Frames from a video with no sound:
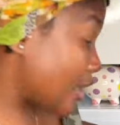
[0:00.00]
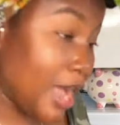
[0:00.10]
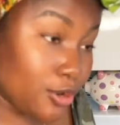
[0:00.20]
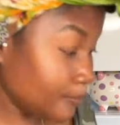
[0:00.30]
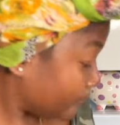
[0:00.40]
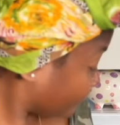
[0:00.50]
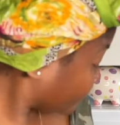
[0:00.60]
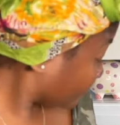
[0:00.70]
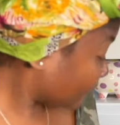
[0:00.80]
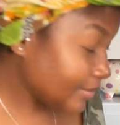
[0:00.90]
how
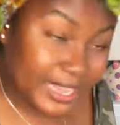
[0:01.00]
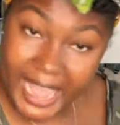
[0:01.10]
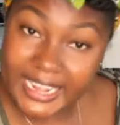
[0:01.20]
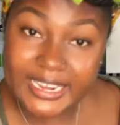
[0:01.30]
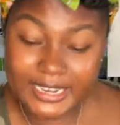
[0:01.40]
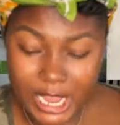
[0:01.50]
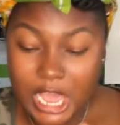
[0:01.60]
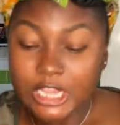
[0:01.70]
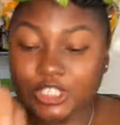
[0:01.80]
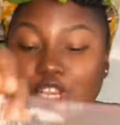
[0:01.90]
I did it.
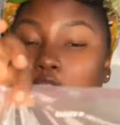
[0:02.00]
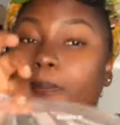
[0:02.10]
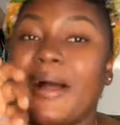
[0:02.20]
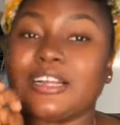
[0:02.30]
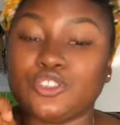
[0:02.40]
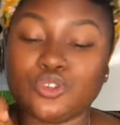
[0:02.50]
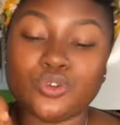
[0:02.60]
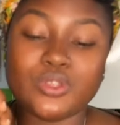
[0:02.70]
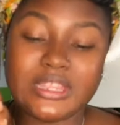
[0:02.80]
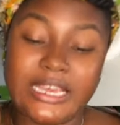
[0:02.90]
So back
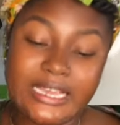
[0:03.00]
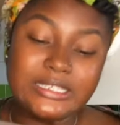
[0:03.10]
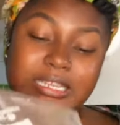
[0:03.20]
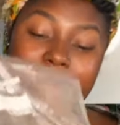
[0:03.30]
to this